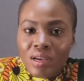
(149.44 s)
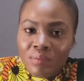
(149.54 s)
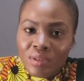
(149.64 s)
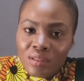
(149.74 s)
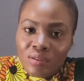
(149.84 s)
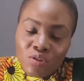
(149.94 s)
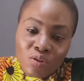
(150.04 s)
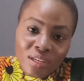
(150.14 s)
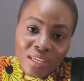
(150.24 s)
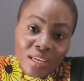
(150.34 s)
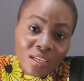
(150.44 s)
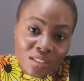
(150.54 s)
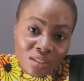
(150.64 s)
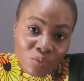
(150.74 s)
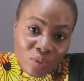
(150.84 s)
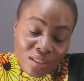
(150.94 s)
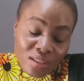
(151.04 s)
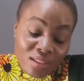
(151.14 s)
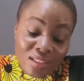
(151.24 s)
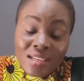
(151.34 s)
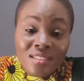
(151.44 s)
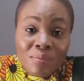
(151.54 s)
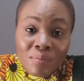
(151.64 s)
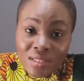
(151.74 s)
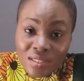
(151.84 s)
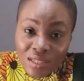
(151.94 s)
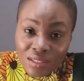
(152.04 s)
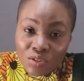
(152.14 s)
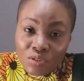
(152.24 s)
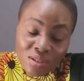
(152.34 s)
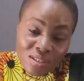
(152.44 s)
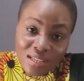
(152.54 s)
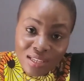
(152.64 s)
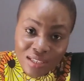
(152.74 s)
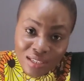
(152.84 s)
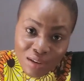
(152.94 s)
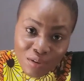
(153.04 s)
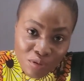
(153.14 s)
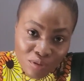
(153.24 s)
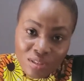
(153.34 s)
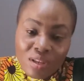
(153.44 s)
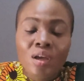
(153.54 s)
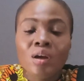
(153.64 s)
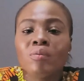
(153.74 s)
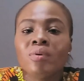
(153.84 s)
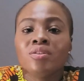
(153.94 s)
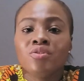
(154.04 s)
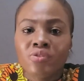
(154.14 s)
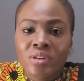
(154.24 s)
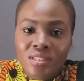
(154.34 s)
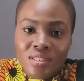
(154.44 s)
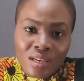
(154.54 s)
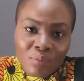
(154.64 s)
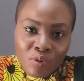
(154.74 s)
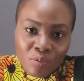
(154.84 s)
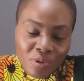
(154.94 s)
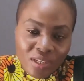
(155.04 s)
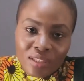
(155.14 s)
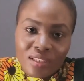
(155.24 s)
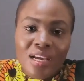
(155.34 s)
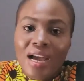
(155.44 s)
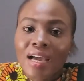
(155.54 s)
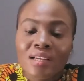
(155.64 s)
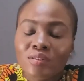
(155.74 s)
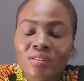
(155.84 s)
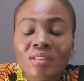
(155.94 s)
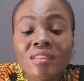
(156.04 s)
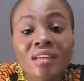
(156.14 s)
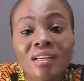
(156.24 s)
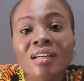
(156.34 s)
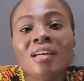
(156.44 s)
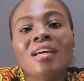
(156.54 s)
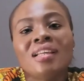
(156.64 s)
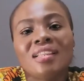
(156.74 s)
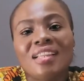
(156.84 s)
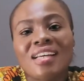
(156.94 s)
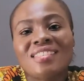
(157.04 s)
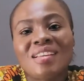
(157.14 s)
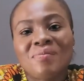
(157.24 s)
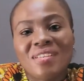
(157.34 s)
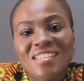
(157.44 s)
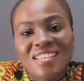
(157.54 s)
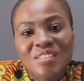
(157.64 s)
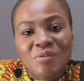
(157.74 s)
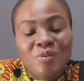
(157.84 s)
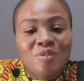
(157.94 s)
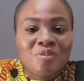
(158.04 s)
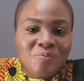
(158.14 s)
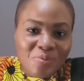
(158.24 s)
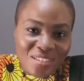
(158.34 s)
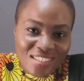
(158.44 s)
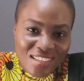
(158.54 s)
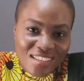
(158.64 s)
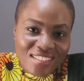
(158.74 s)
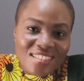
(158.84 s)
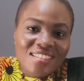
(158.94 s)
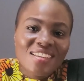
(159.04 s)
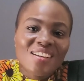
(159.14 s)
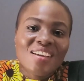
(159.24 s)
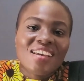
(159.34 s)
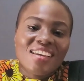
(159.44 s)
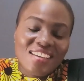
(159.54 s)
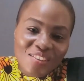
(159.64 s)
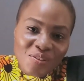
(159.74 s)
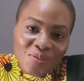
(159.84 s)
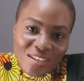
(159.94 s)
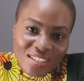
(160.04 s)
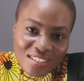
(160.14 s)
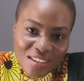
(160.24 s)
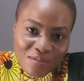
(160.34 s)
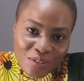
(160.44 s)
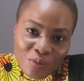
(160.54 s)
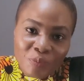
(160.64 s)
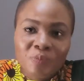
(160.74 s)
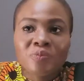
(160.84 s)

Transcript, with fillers: I mean you're engaging with and that's the message you're sending across when you dress inappropriately I do not think that's the message you want to present in your interview